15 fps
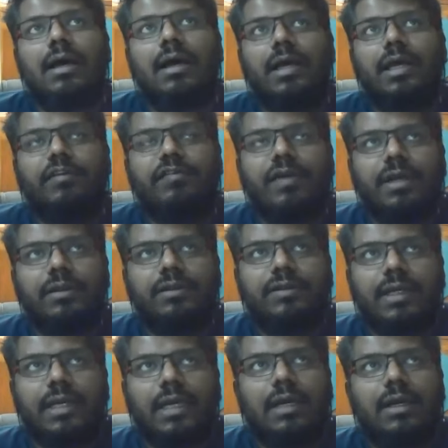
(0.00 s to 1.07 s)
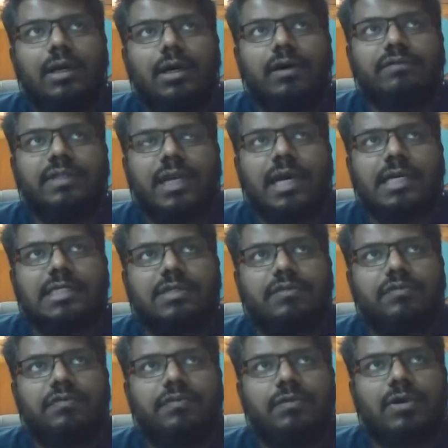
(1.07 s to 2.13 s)
If anything, over the last
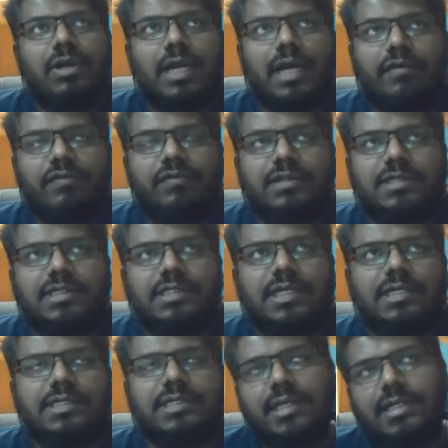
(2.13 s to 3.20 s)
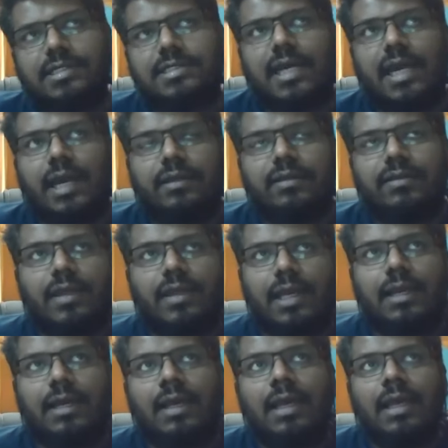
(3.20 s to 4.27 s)
4.5 to 6 years, I think